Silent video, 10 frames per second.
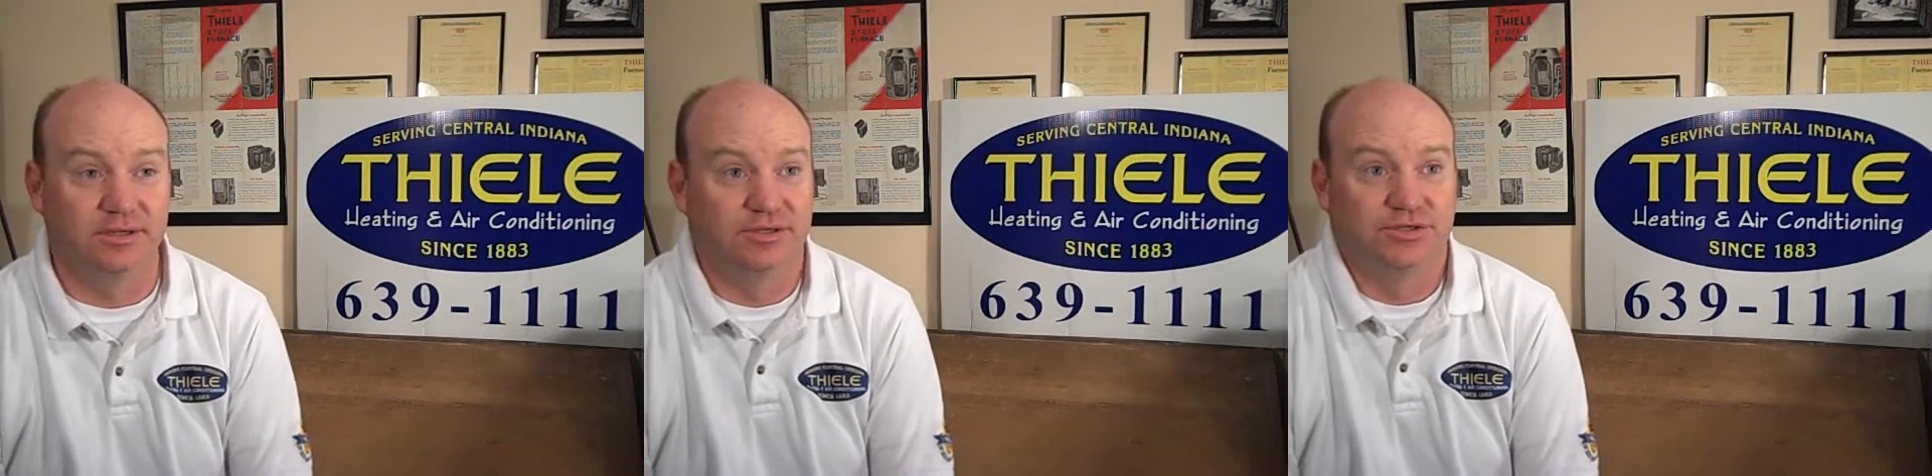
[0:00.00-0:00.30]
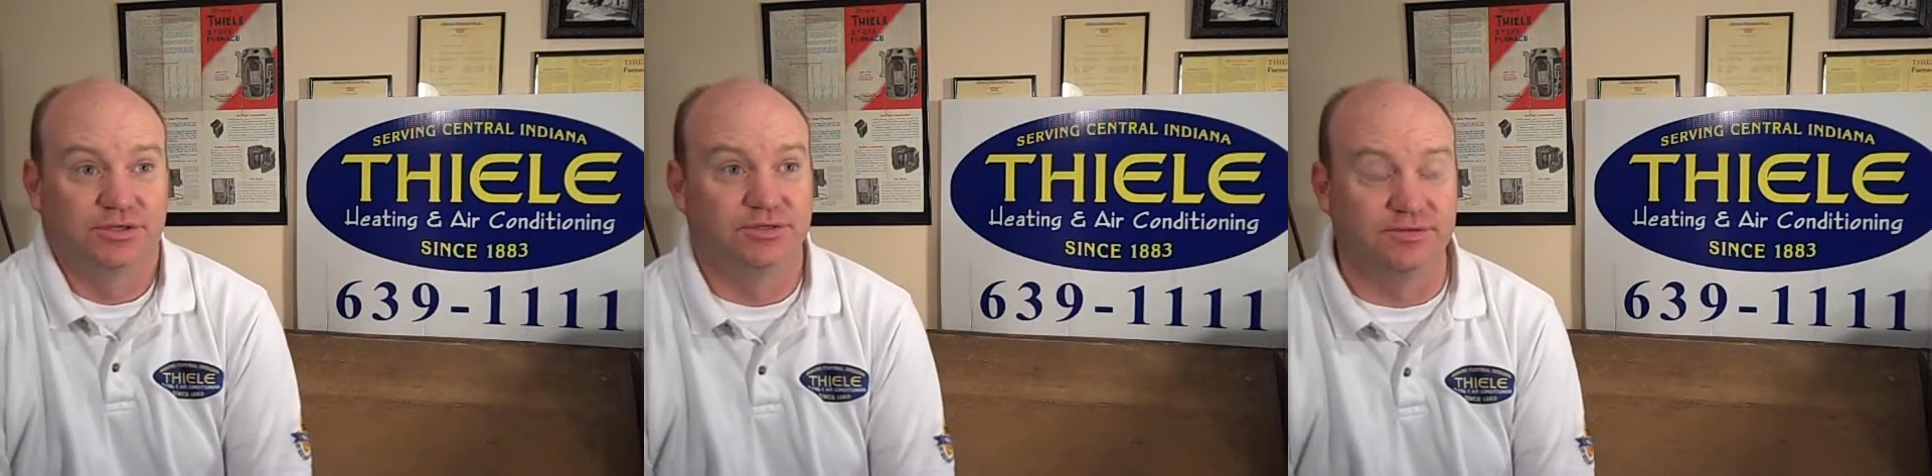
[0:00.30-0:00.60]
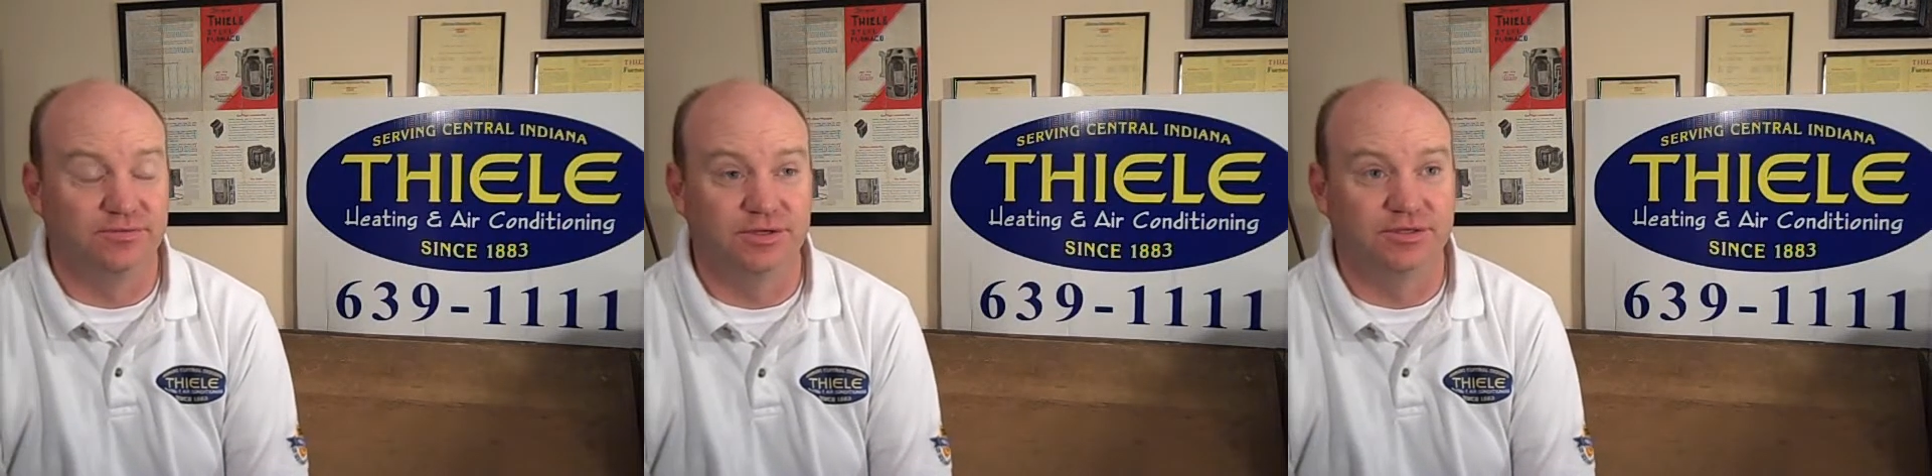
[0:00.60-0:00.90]

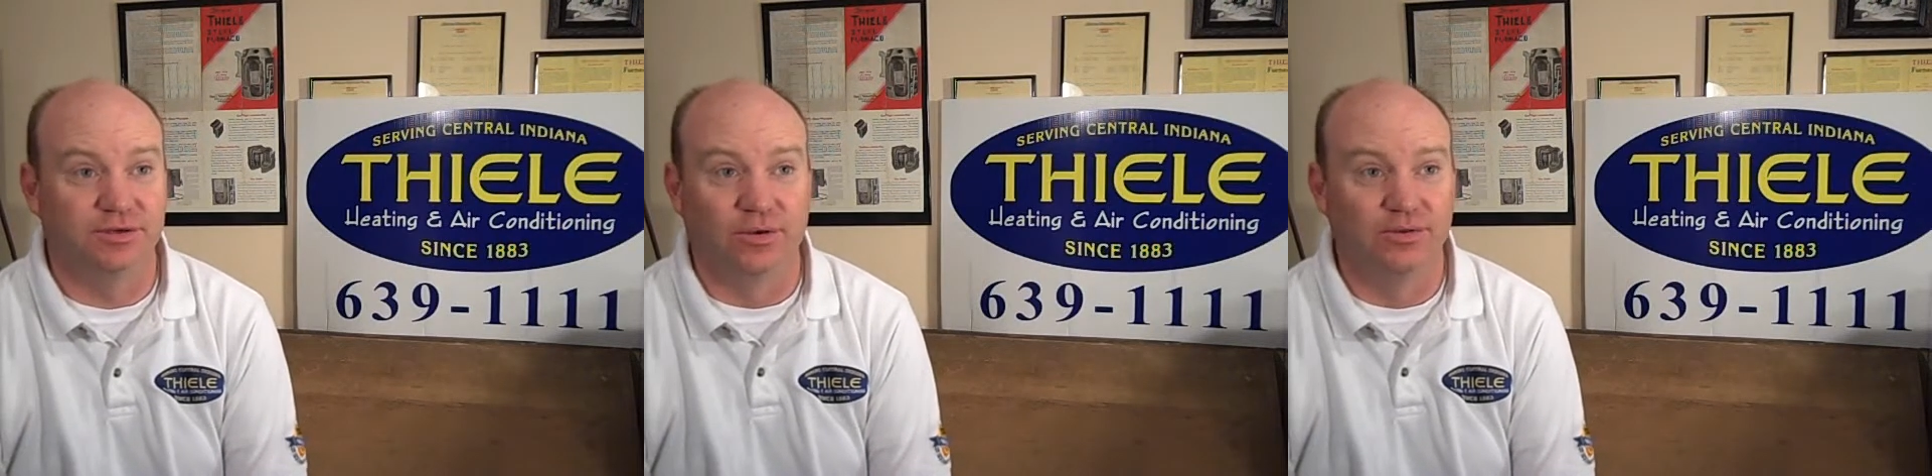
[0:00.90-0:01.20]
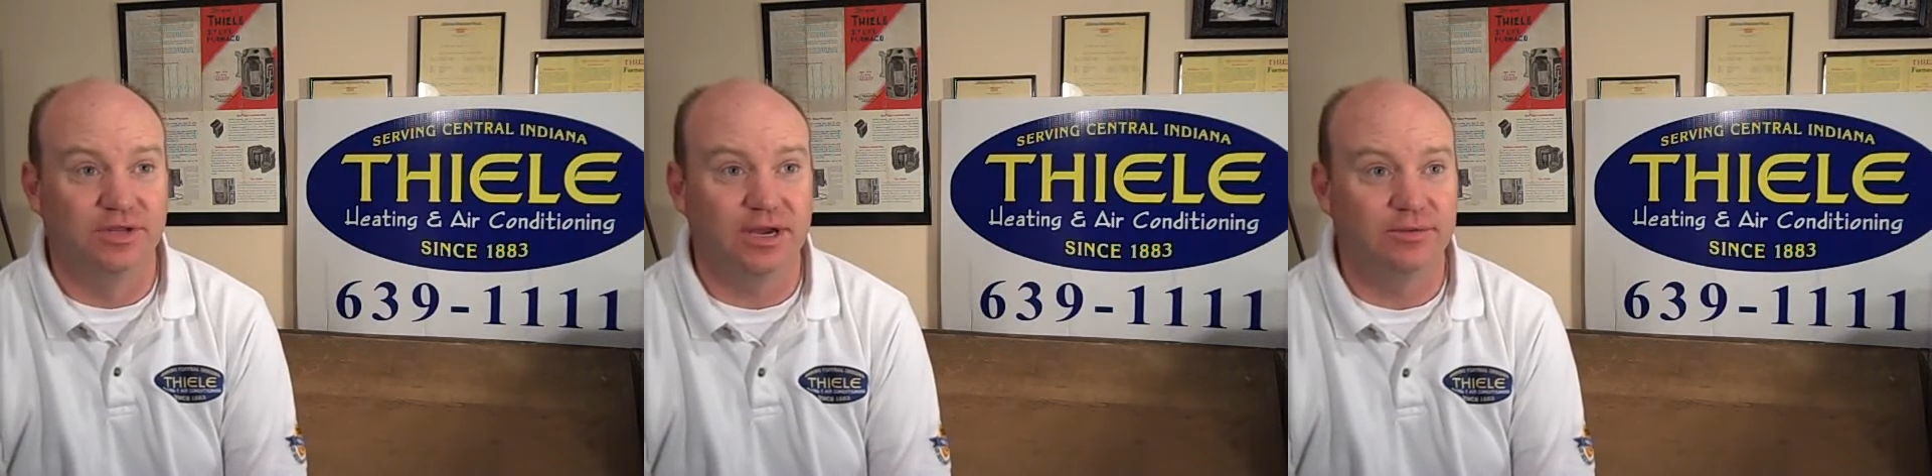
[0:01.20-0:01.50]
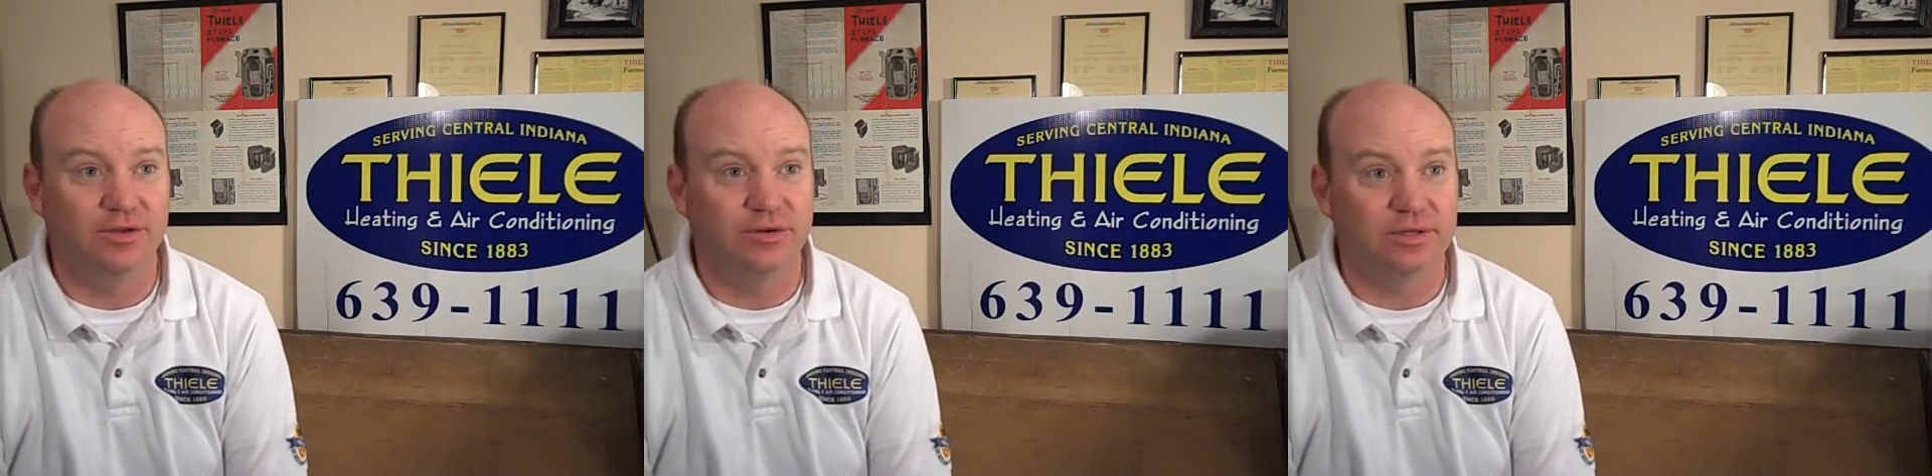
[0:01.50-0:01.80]
It's a golden time
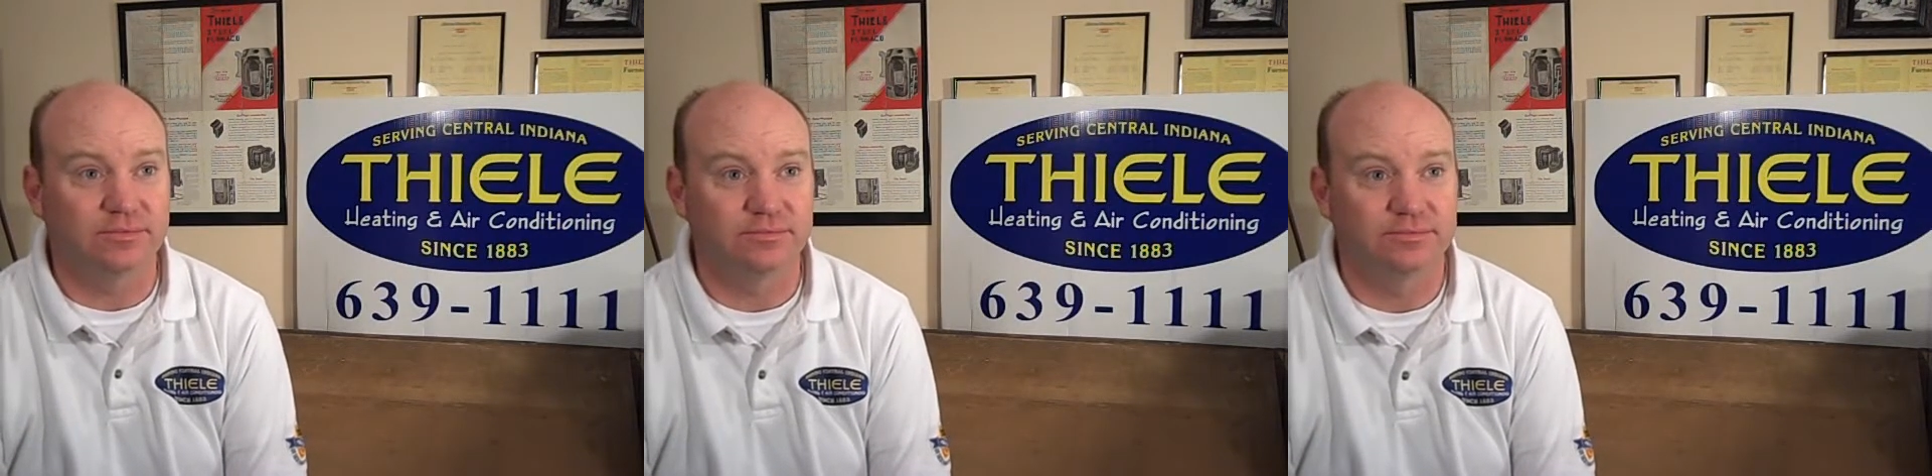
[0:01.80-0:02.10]
to do it.